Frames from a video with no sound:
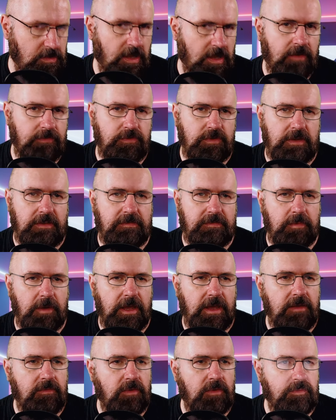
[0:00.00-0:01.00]
We have to
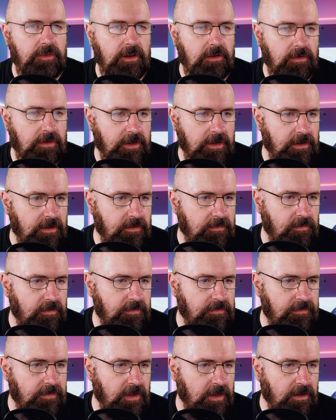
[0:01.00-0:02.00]
explain when we look at it.
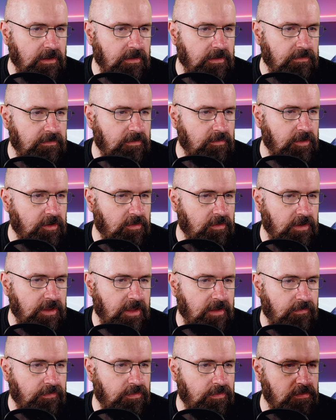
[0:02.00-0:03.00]
One second. So we
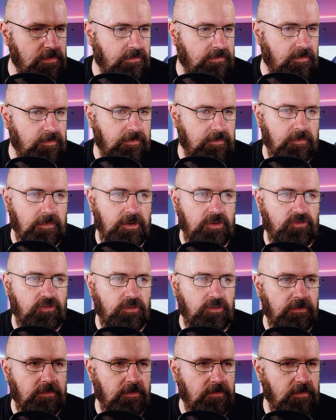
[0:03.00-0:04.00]
only have three
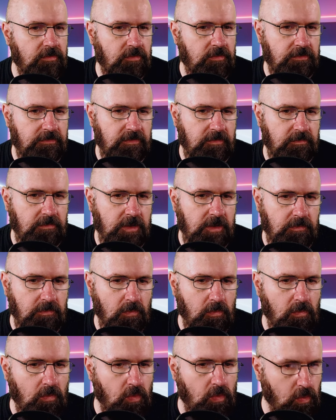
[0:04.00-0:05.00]
submissions. If you want to
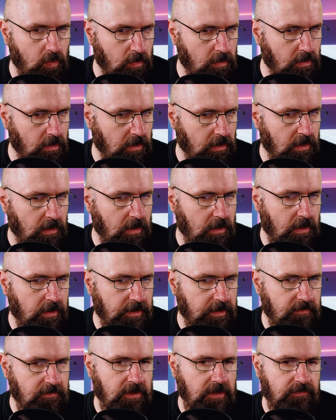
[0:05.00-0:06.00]
submit more,
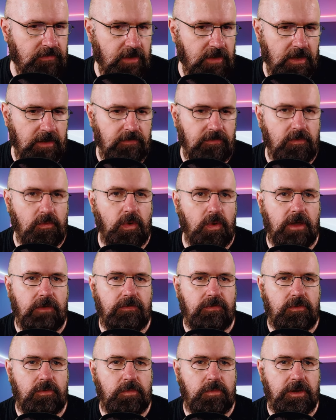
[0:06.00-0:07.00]
then we have kind of a
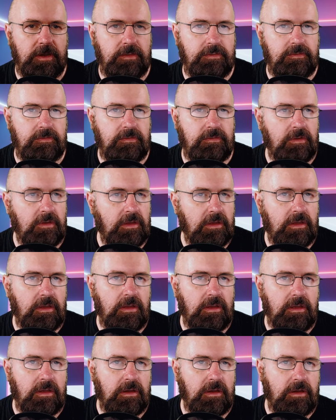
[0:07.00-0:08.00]
waifu, but that's
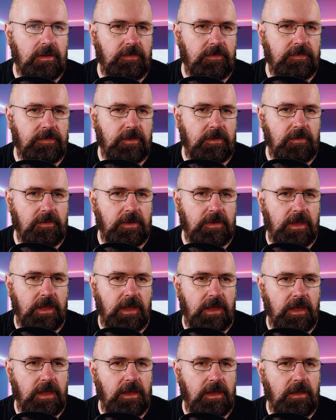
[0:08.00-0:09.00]
kind of still
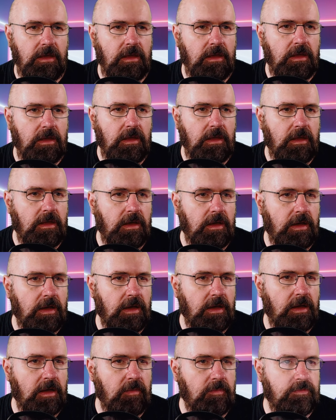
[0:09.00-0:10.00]
okay.
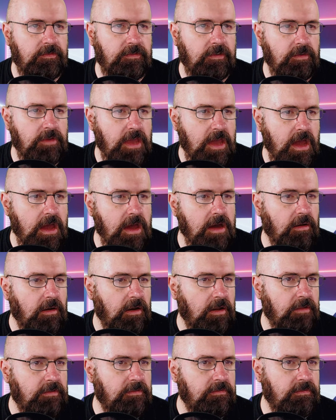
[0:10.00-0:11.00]
Uh, so yeah,
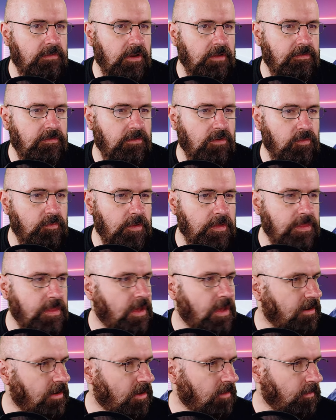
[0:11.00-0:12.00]
let's let's open
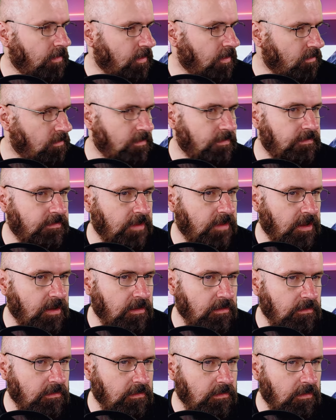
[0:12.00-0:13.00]
that up. One
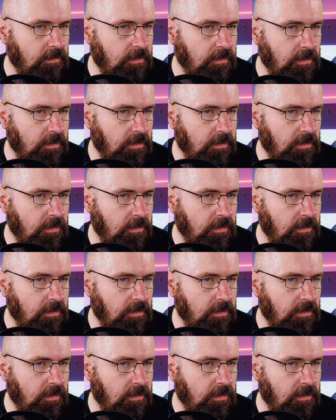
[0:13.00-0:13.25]
second.